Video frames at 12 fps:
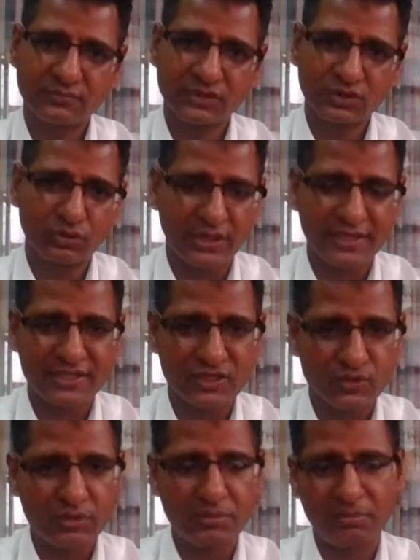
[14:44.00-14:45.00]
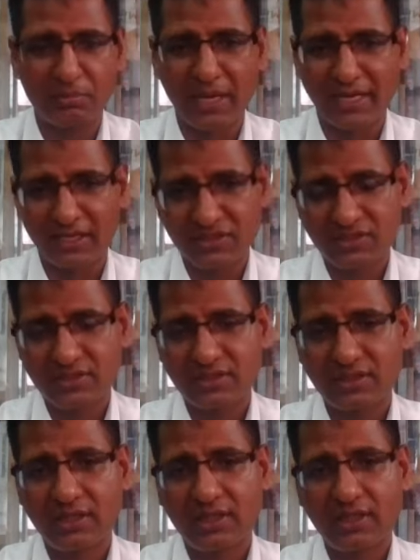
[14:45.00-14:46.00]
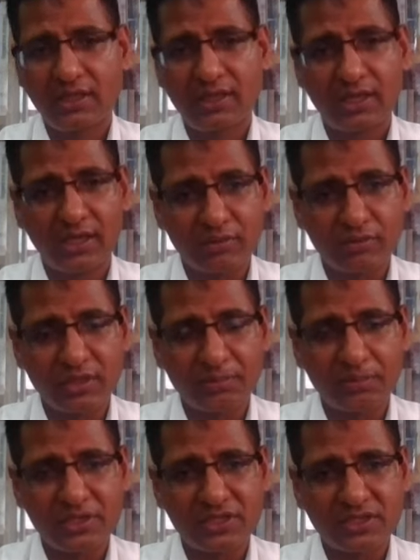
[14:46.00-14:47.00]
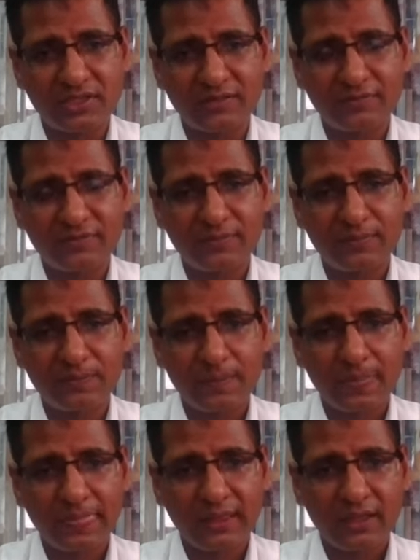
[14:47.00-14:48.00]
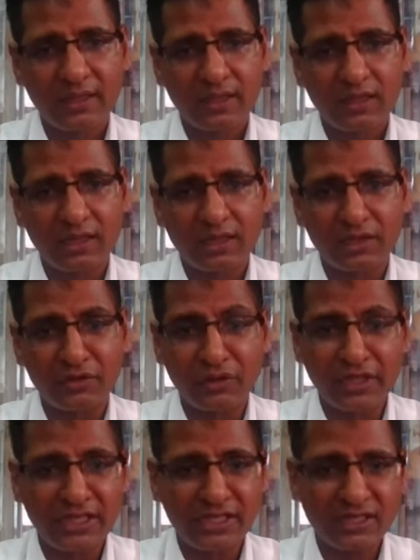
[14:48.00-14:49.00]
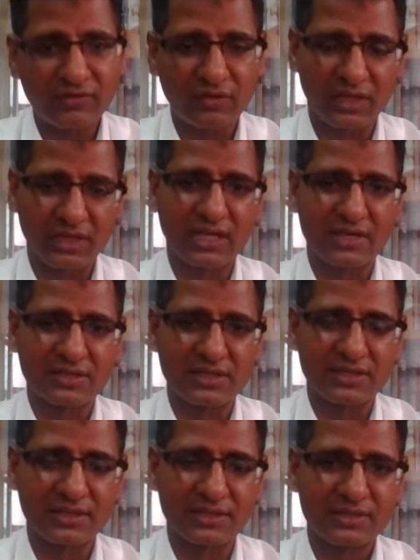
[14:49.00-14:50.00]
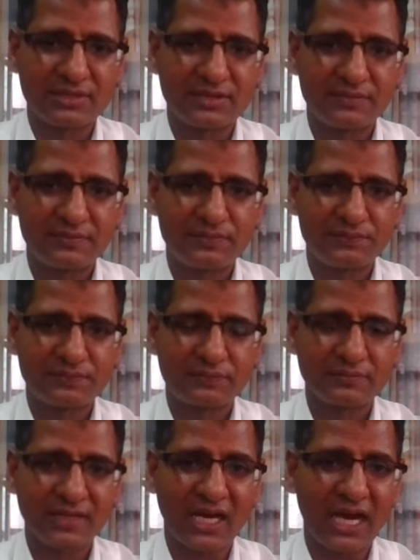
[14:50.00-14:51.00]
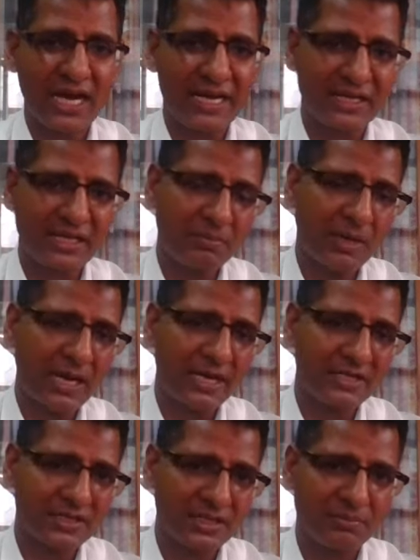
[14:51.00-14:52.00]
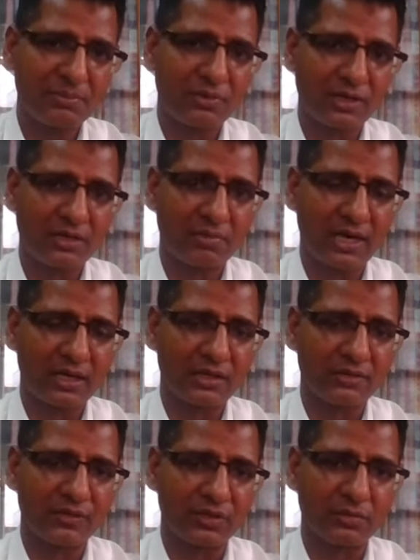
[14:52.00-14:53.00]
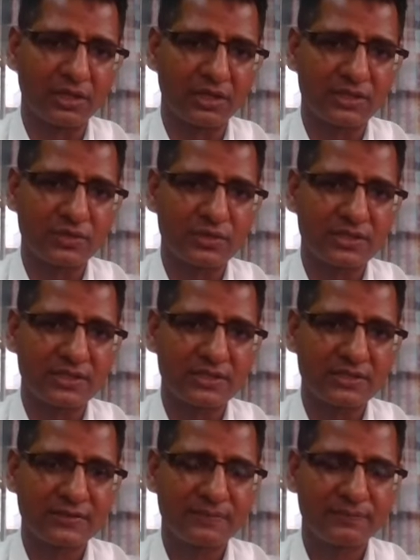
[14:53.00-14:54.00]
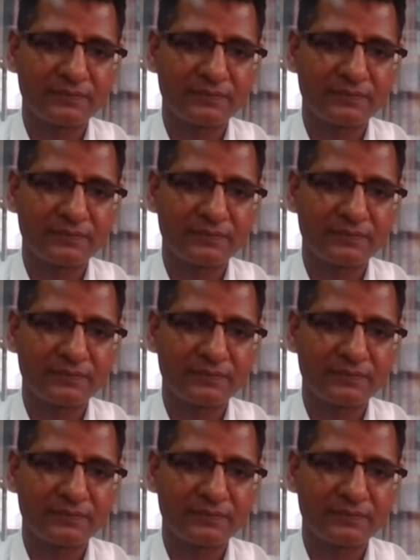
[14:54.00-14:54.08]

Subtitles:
So that should be managed on the basis of need of organizations. Hire and fire is the important part of human resources.